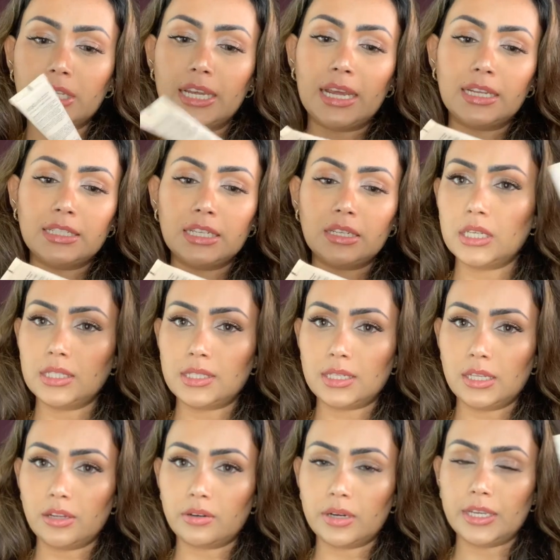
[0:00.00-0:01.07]
Candid
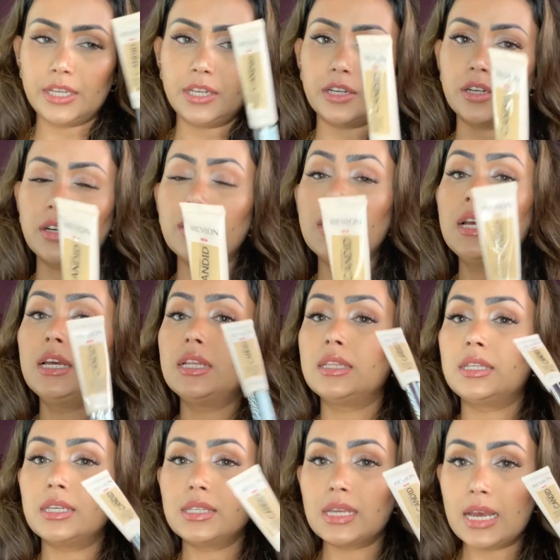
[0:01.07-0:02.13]
Concealer right here.
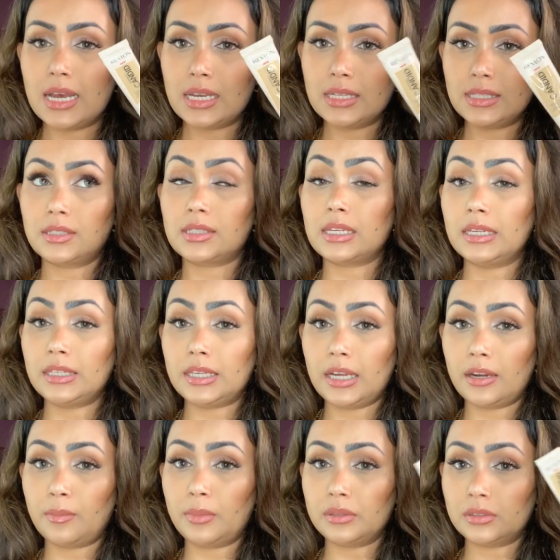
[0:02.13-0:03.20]
This has
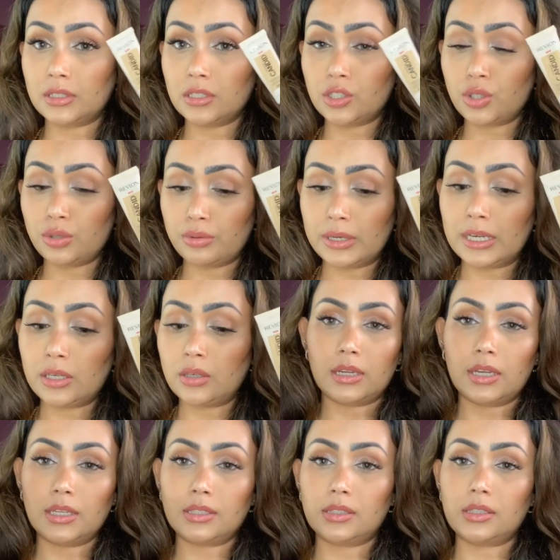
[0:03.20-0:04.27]
skincare built into it,
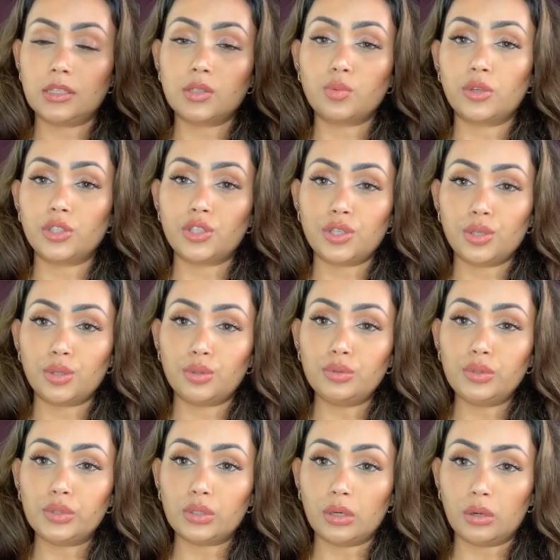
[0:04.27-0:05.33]
as this one too.
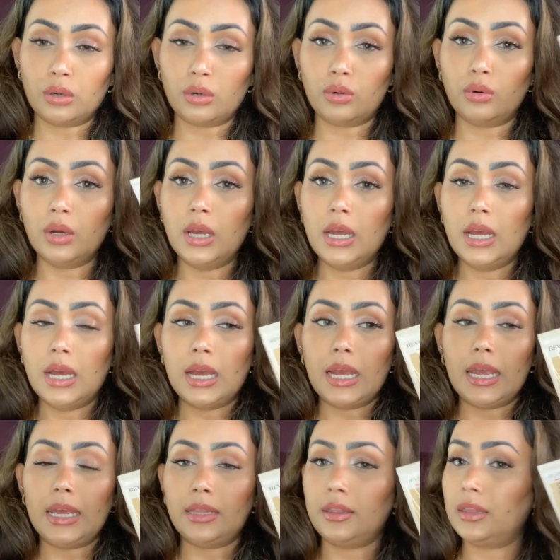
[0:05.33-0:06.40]
So,
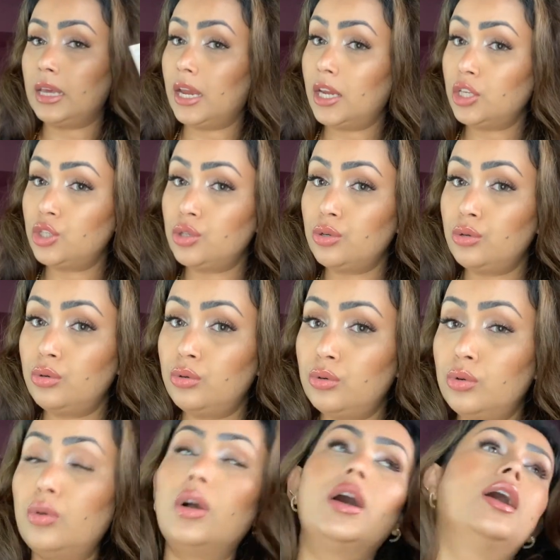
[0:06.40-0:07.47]
and they
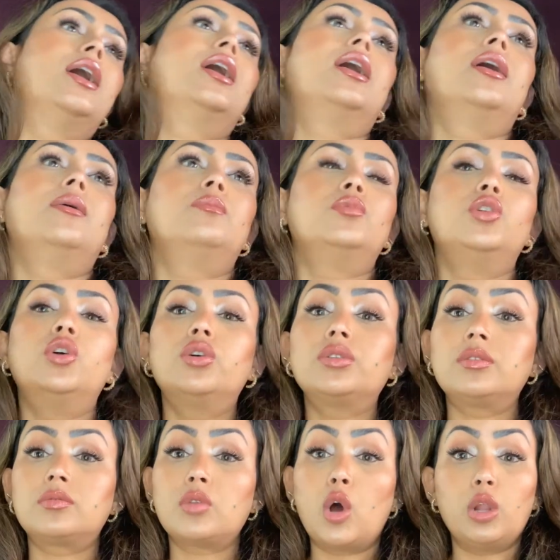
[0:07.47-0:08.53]
do look
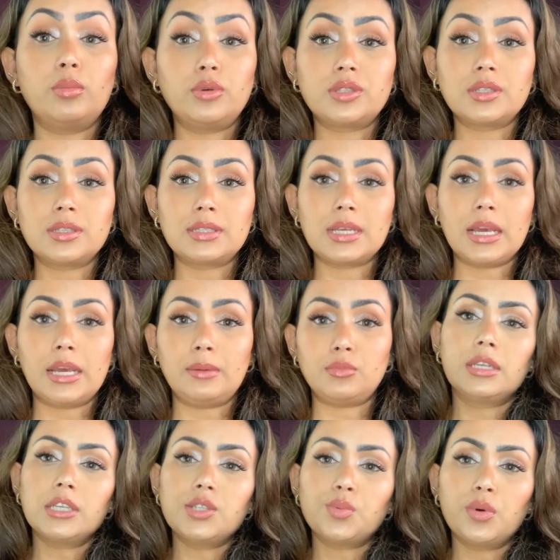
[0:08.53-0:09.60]
almost the same.
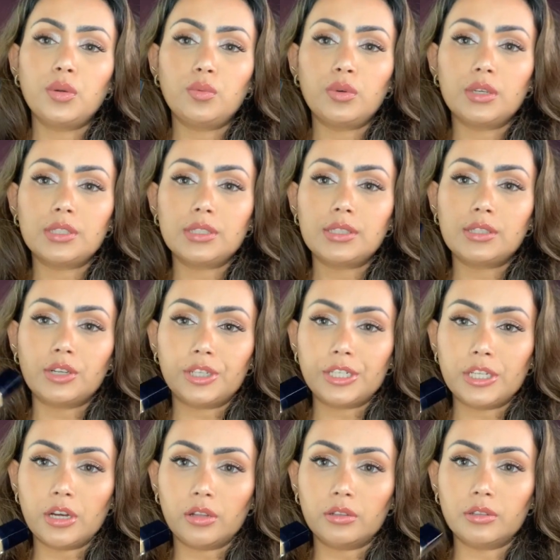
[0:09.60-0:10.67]
This one was
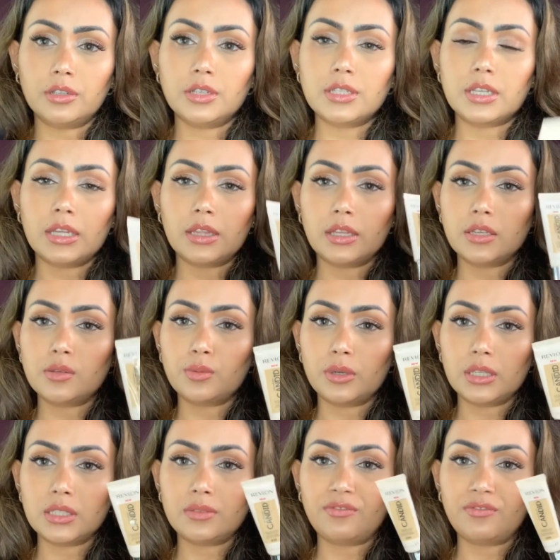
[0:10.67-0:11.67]
$30 and this one is